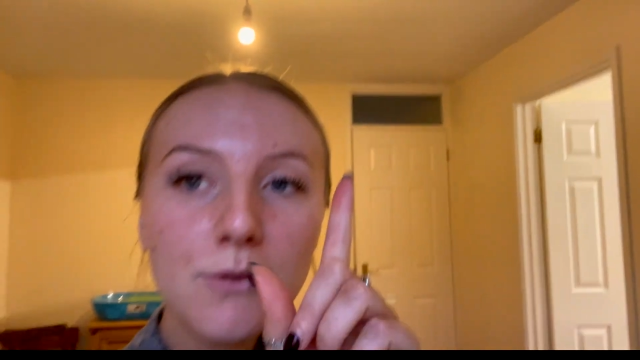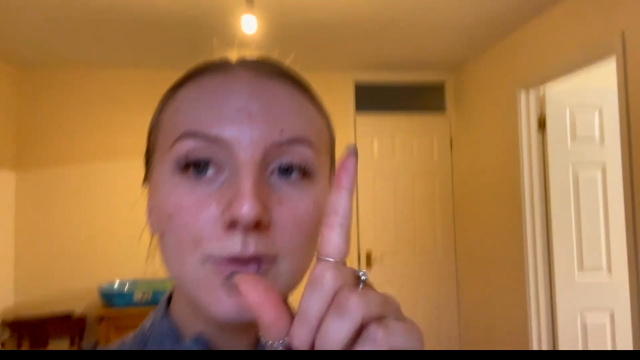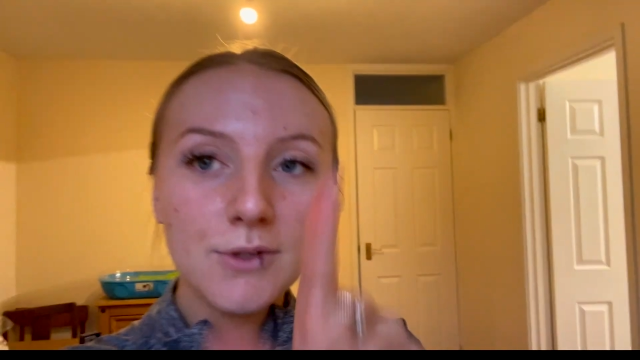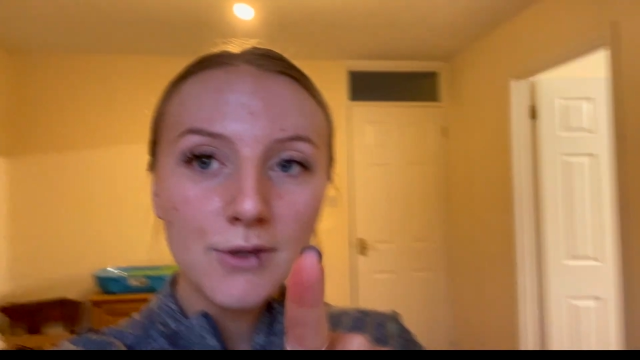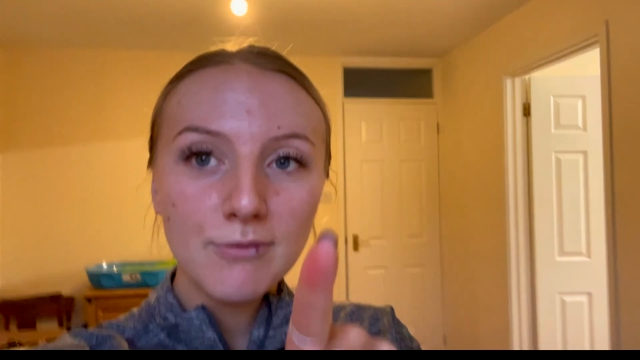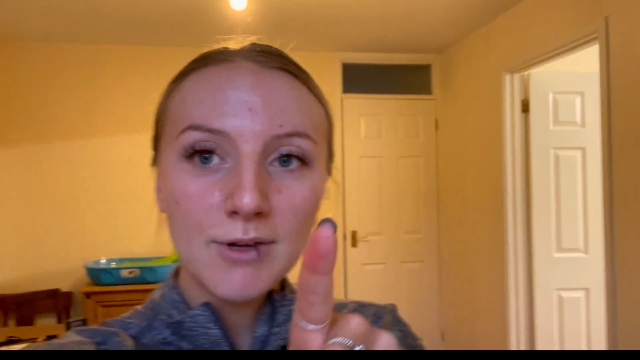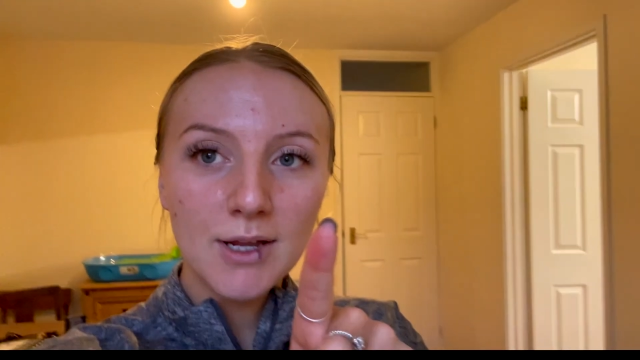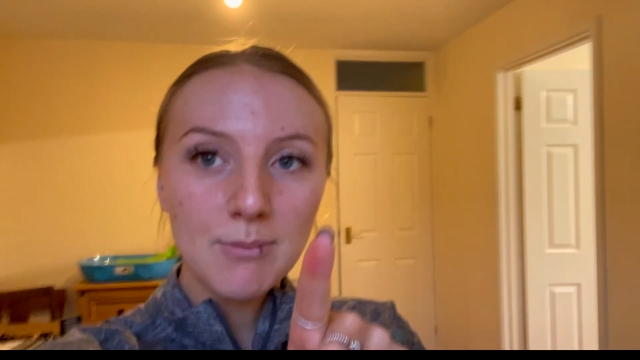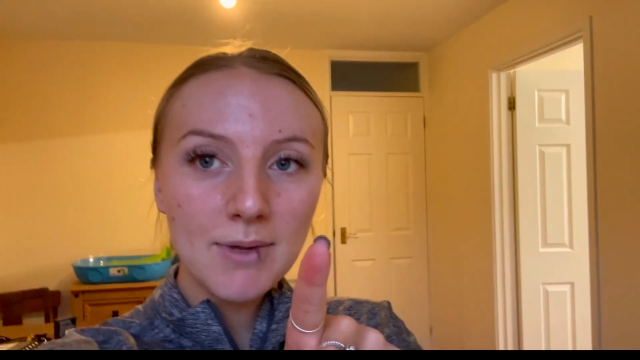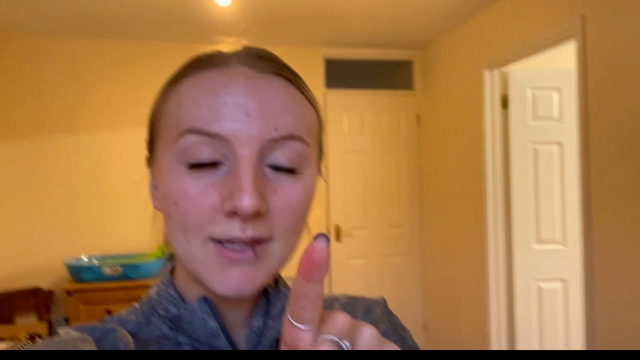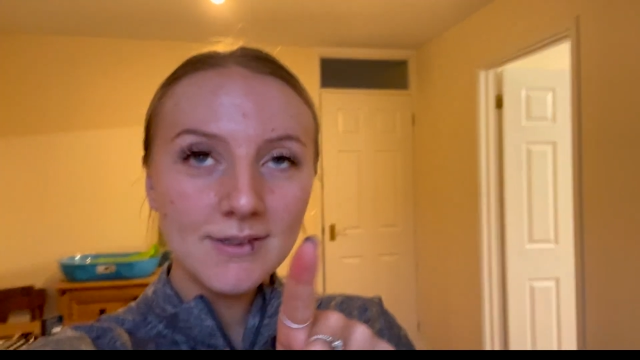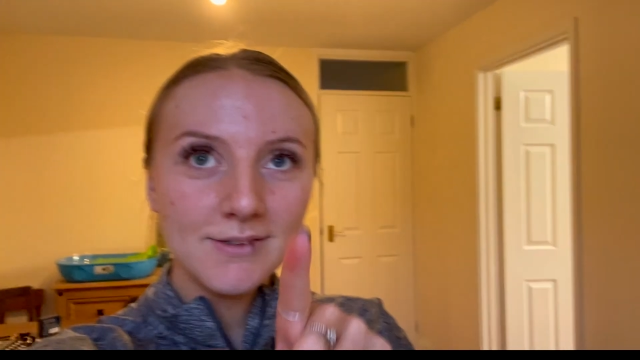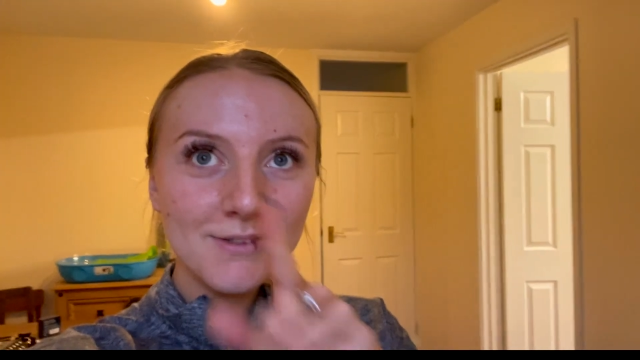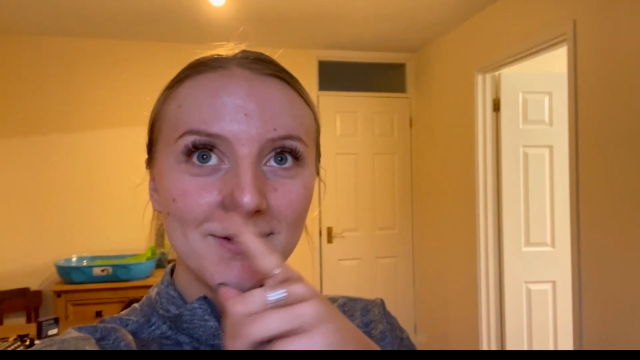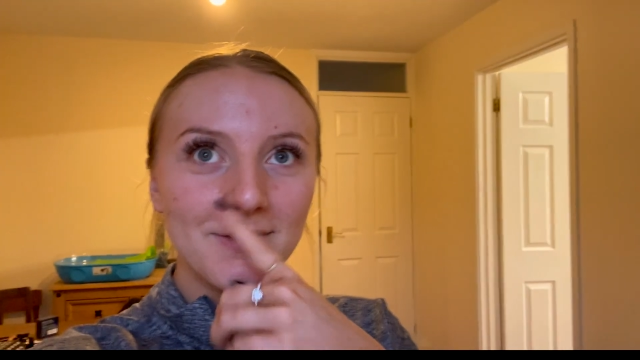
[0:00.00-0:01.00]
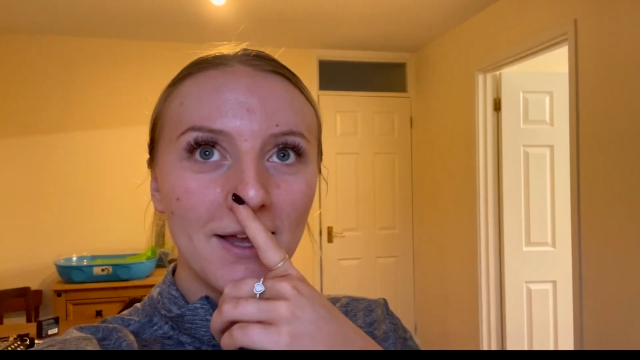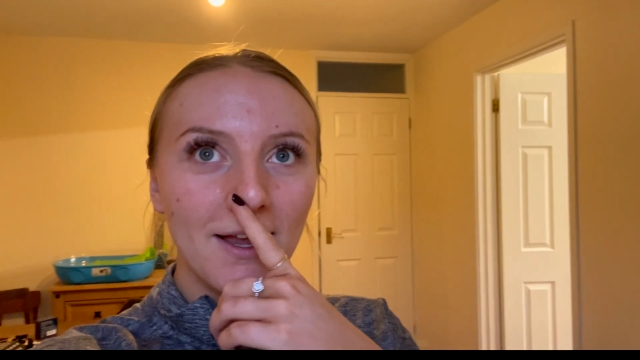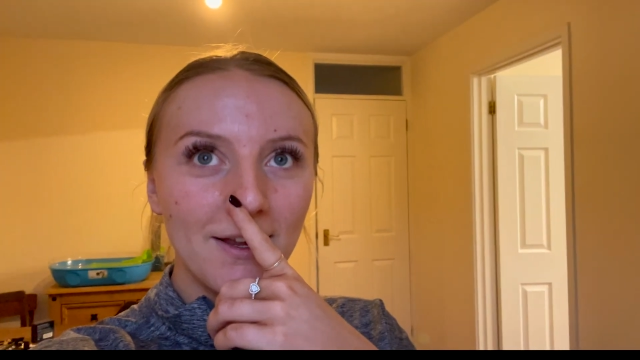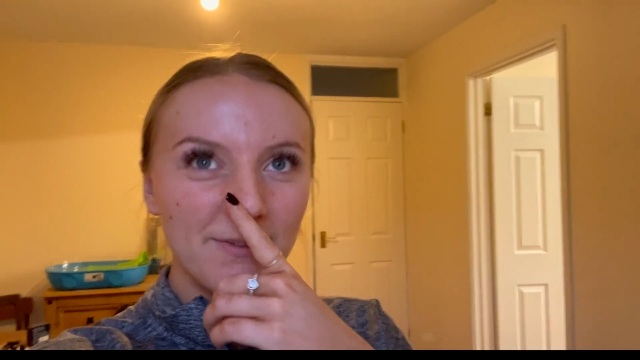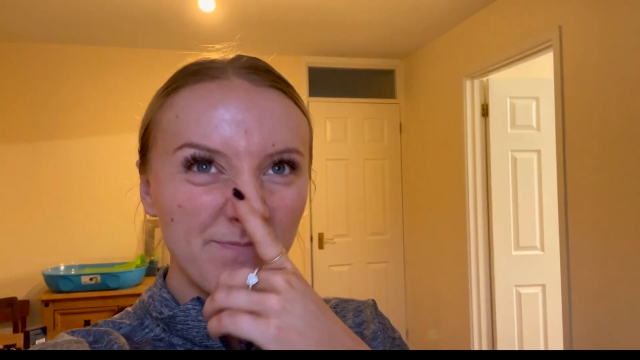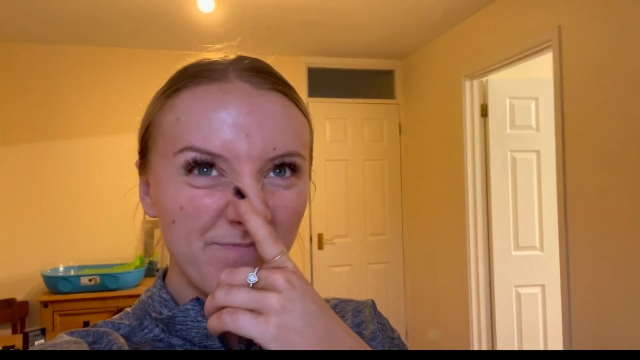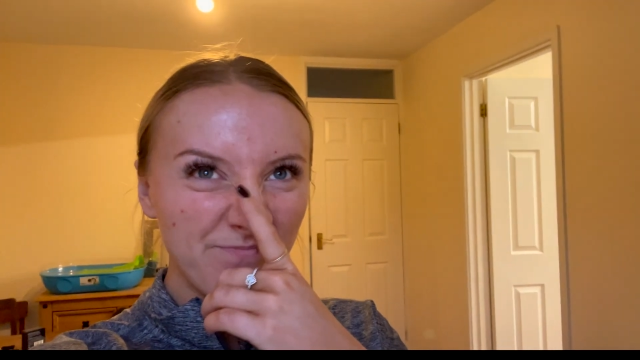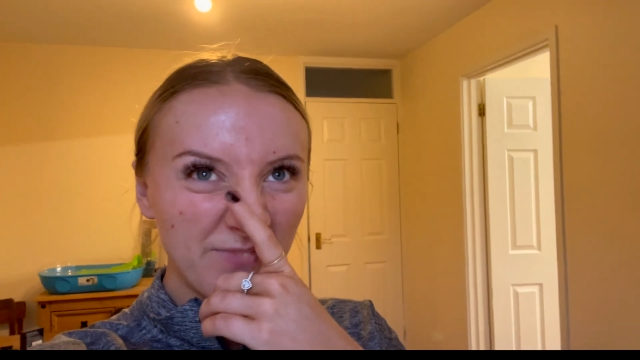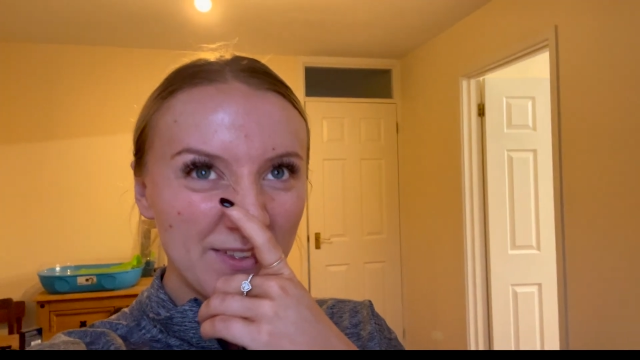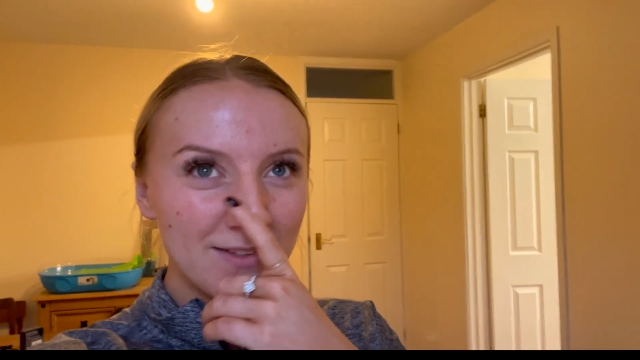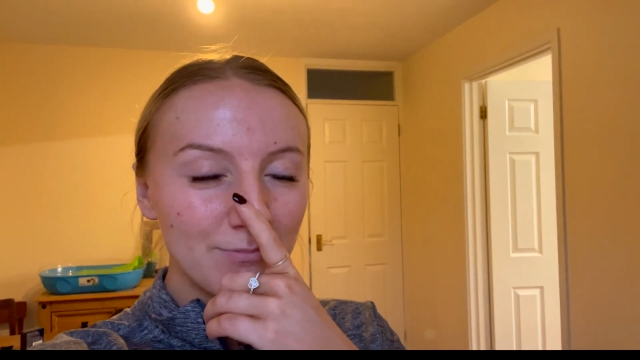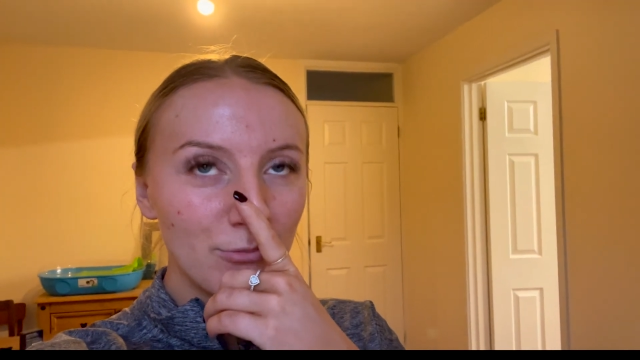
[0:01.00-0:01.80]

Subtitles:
Don't recommend, it's